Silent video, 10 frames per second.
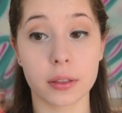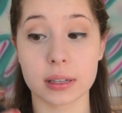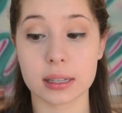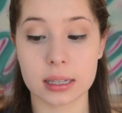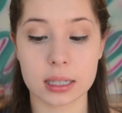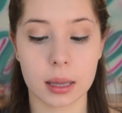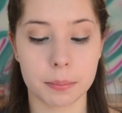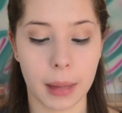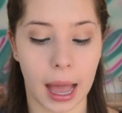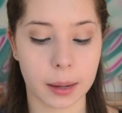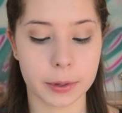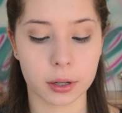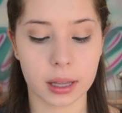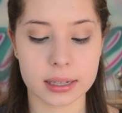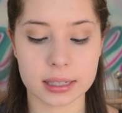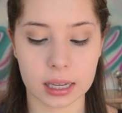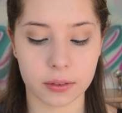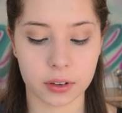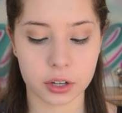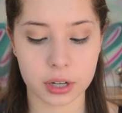This is MAC Mineralized
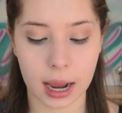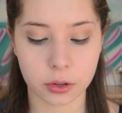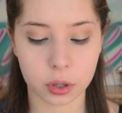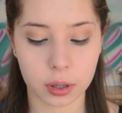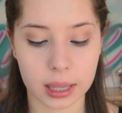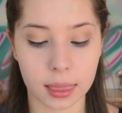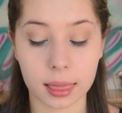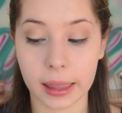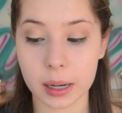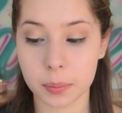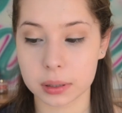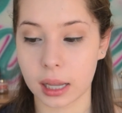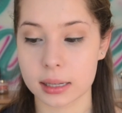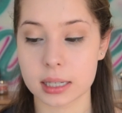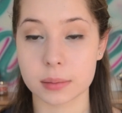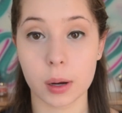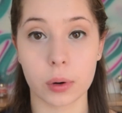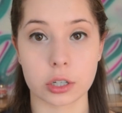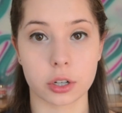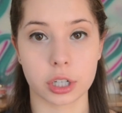Skin Finish Natural in Light Plus is my
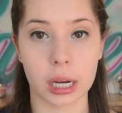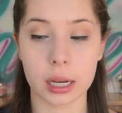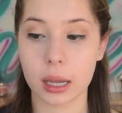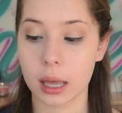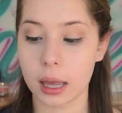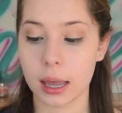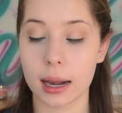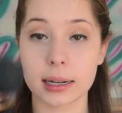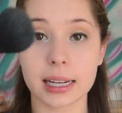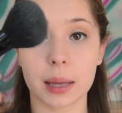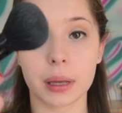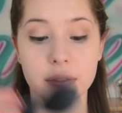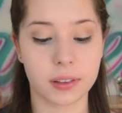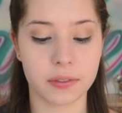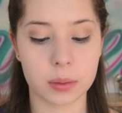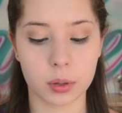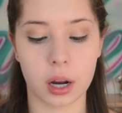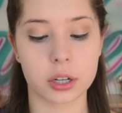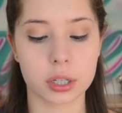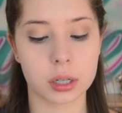winter shade. And I take a big fluffy
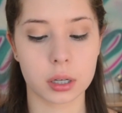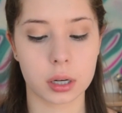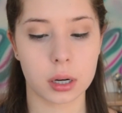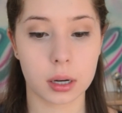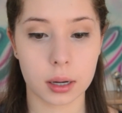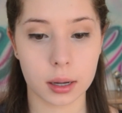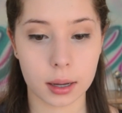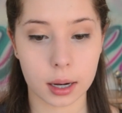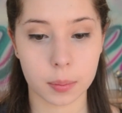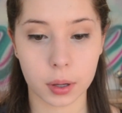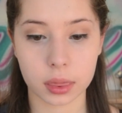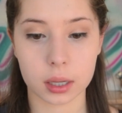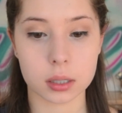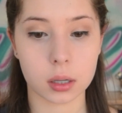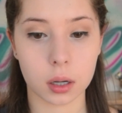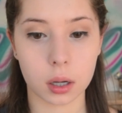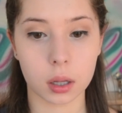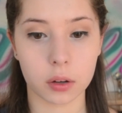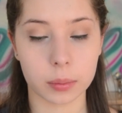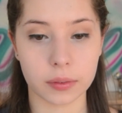brush and I put this
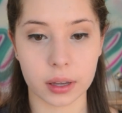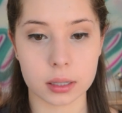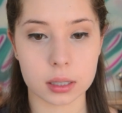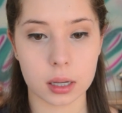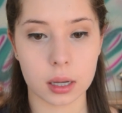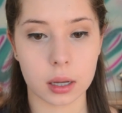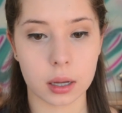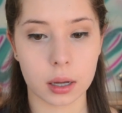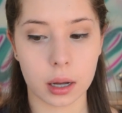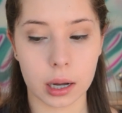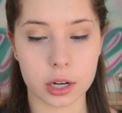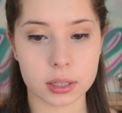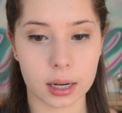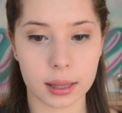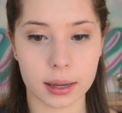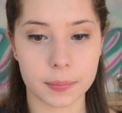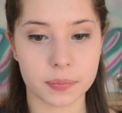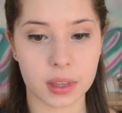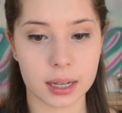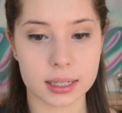all over my face. I just kind of like
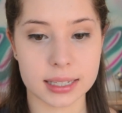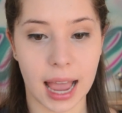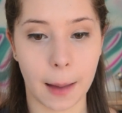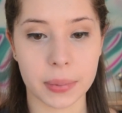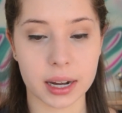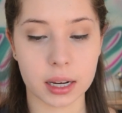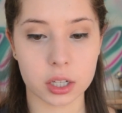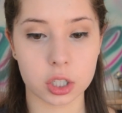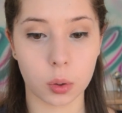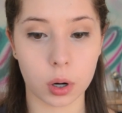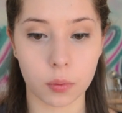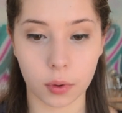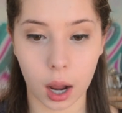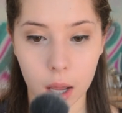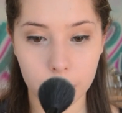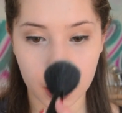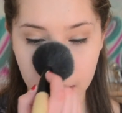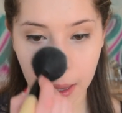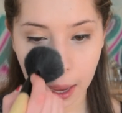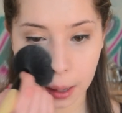tap it in because you don't want to rub
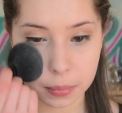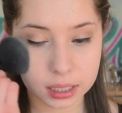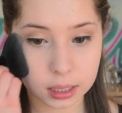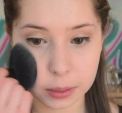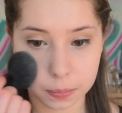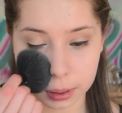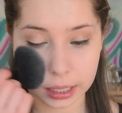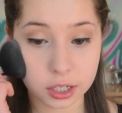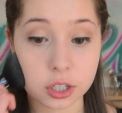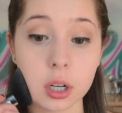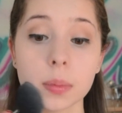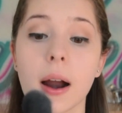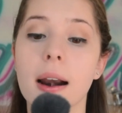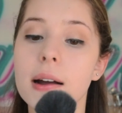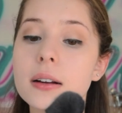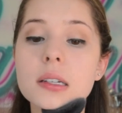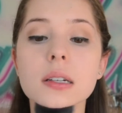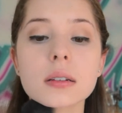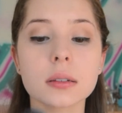and misplace your product.